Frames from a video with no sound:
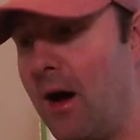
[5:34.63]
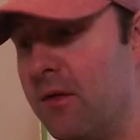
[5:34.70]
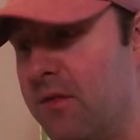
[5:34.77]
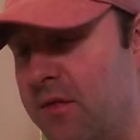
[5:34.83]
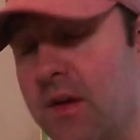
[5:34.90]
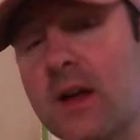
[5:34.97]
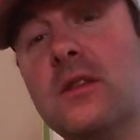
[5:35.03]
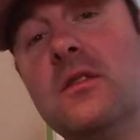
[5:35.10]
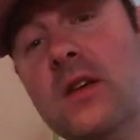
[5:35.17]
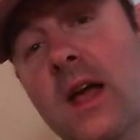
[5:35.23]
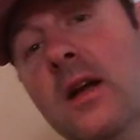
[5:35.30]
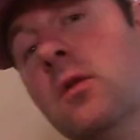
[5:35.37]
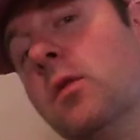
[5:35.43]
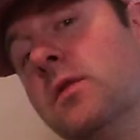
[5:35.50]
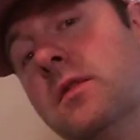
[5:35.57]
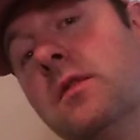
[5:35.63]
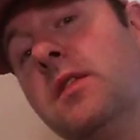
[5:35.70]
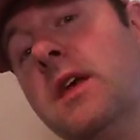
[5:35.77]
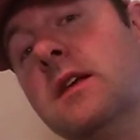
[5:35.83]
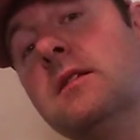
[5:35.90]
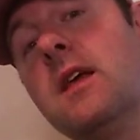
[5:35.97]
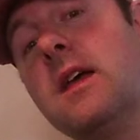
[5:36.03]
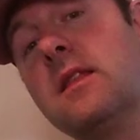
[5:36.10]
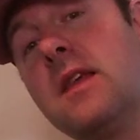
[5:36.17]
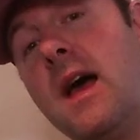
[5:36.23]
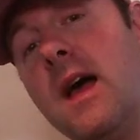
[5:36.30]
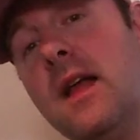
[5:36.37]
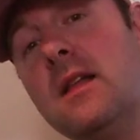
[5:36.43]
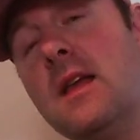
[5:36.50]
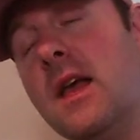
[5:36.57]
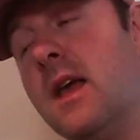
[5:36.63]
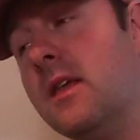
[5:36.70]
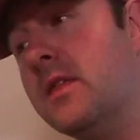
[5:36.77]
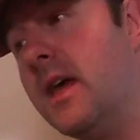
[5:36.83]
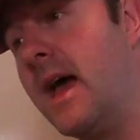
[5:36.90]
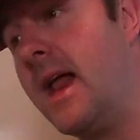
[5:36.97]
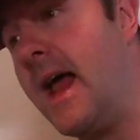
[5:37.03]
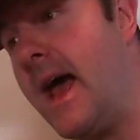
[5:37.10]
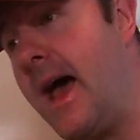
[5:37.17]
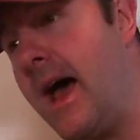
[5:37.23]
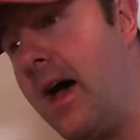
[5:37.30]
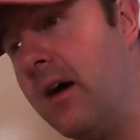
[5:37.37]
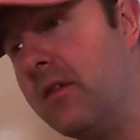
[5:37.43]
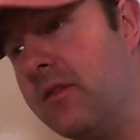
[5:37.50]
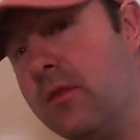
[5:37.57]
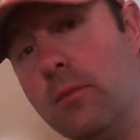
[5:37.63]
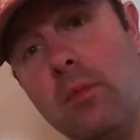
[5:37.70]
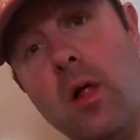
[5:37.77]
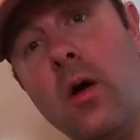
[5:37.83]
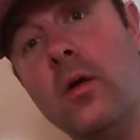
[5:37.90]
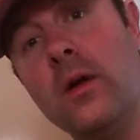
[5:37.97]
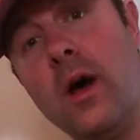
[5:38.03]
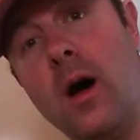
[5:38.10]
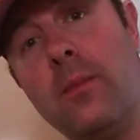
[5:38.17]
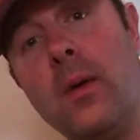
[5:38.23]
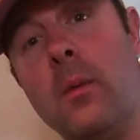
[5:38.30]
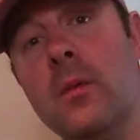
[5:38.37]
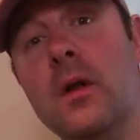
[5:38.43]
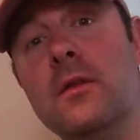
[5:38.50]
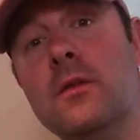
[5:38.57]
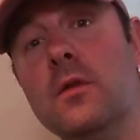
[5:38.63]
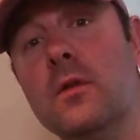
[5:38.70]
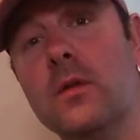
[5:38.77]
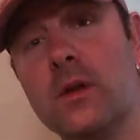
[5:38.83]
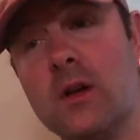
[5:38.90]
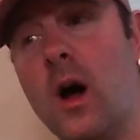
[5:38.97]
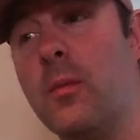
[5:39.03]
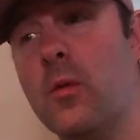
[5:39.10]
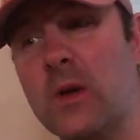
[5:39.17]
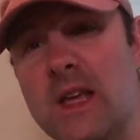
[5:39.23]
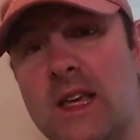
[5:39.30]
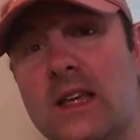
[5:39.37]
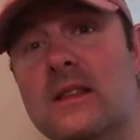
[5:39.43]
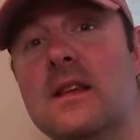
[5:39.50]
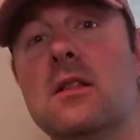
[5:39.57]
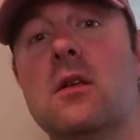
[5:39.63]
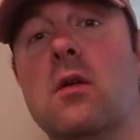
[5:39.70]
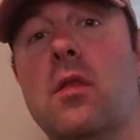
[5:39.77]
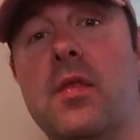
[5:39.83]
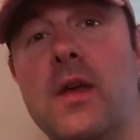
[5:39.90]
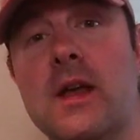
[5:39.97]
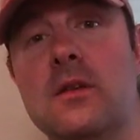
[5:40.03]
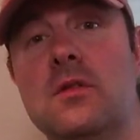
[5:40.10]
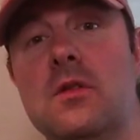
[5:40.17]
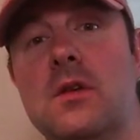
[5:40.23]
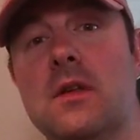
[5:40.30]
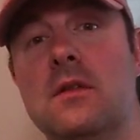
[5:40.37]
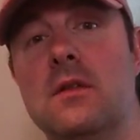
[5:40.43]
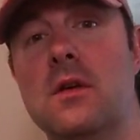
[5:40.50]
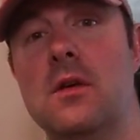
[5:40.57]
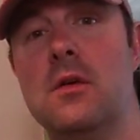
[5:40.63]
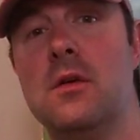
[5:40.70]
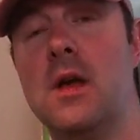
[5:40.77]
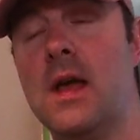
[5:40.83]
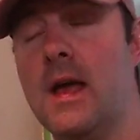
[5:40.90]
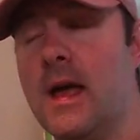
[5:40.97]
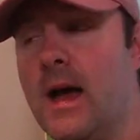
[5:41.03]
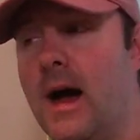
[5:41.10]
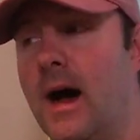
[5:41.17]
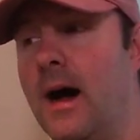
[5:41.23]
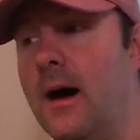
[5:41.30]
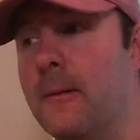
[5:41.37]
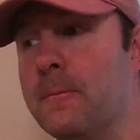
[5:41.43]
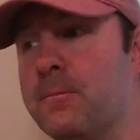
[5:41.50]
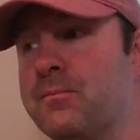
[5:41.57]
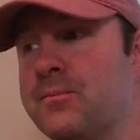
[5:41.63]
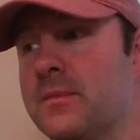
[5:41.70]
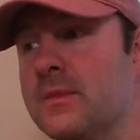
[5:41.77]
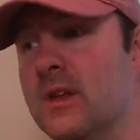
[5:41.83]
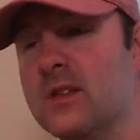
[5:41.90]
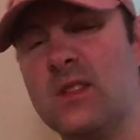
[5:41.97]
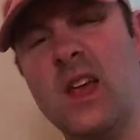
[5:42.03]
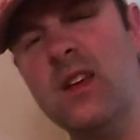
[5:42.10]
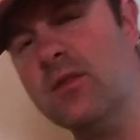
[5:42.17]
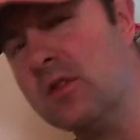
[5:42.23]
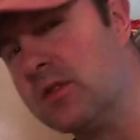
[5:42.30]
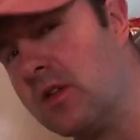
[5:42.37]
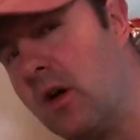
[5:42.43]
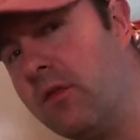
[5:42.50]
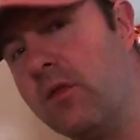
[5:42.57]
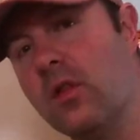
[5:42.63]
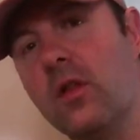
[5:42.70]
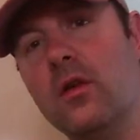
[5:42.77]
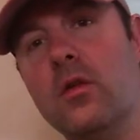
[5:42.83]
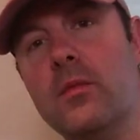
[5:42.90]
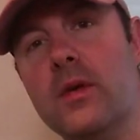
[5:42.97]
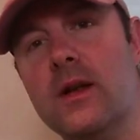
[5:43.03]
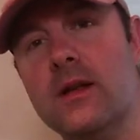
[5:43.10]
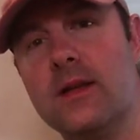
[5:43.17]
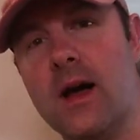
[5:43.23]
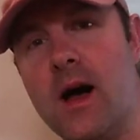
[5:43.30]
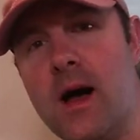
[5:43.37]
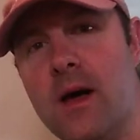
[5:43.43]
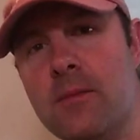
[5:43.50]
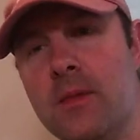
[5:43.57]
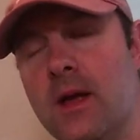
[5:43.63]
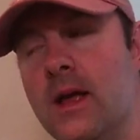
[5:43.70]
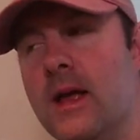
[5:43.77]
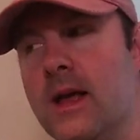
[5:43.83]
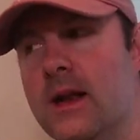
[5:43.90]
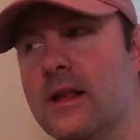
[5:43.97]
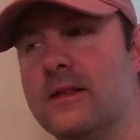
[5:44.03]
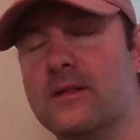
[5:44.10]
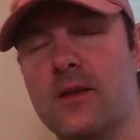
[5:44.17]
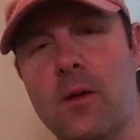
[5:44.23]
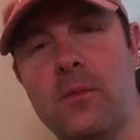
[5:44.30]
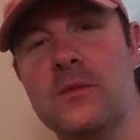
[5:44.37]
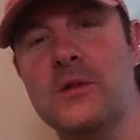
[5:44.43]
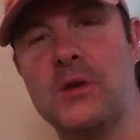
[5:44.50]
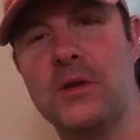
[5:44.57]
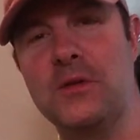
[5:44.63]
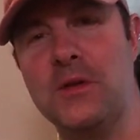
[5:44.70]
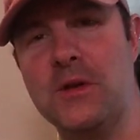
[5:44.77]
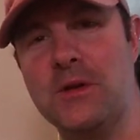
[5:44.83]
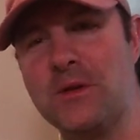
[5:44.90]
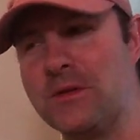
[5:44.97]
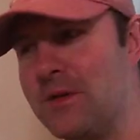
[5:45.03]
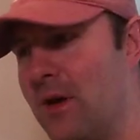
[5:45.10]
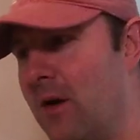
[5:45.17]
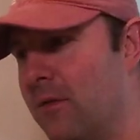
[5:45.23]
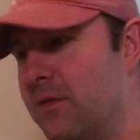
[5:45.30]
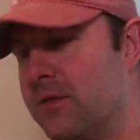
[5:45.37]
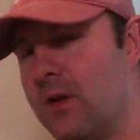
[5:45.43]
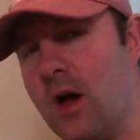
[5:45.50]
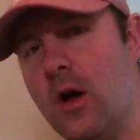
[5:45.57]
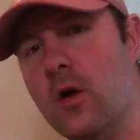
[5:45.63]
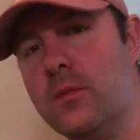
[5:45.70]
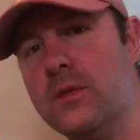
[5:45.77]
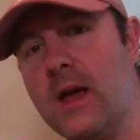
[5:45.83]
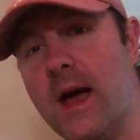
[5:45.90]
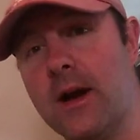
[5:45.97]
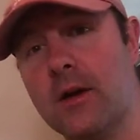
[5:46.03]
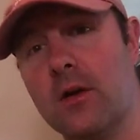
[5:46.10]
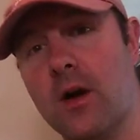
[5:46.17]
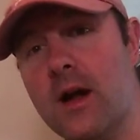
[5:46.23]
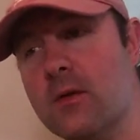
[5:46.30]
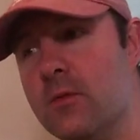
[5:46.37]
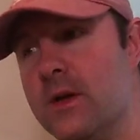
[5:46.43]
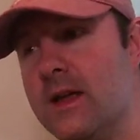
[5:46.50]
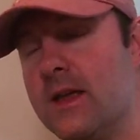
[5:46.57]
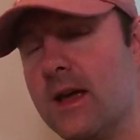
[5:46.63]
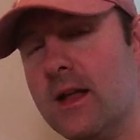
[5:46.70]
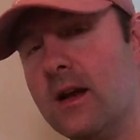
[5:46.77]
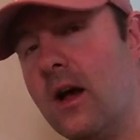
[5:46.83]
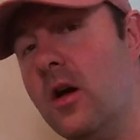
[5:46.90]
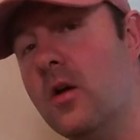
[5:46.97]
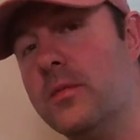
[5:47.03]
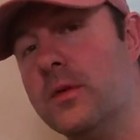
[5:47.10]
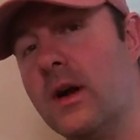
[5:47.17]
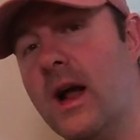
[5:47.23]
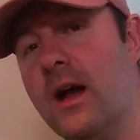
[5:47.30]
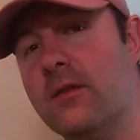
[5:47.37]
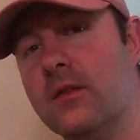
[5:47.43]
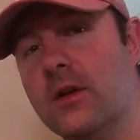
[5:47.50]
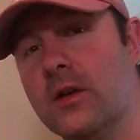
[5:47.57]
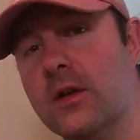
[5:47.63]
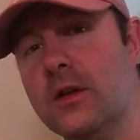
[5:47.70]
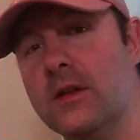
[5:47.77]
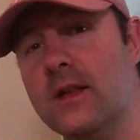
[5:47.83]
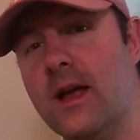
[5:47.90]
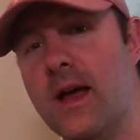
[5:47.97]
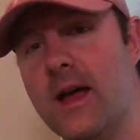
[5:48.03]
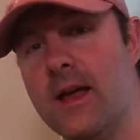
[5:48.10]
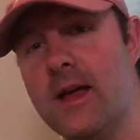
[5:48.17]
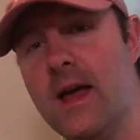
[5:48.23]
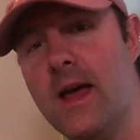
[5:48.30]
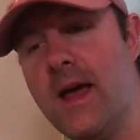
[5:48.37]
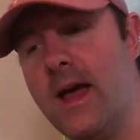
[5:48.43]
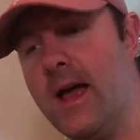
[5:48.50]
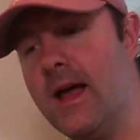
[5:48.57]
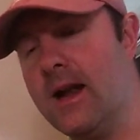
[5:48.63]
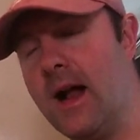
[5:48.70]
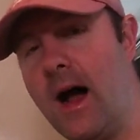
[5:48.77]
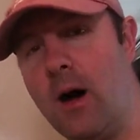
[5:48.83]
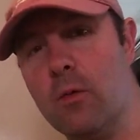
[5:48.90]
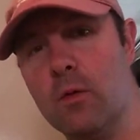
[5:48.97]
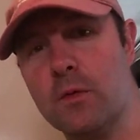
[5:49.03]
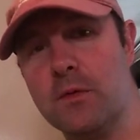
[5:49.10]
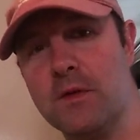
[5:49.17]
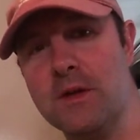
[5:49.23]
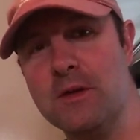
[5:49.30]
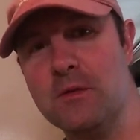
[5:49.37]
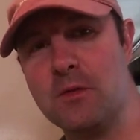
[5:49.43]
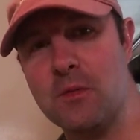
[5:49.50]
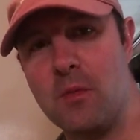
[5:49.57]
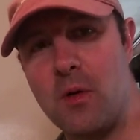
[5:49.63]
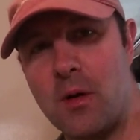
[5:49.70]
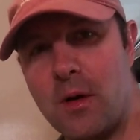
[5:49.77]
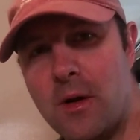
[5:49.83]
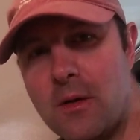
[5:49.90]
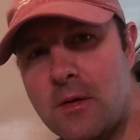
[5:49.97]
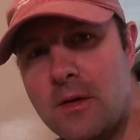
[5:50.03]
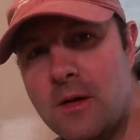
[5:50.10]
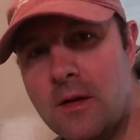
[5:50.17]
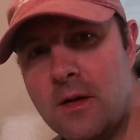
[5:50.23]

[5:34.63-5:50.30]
fix shingles and things like that have blown up. I'm going to do a couple easy little things you can do to save yourself a little bit of time. And it's something you can do yourself. So I hope you had a great weekend. I hope you're having a good day, and I will see you tomorrow.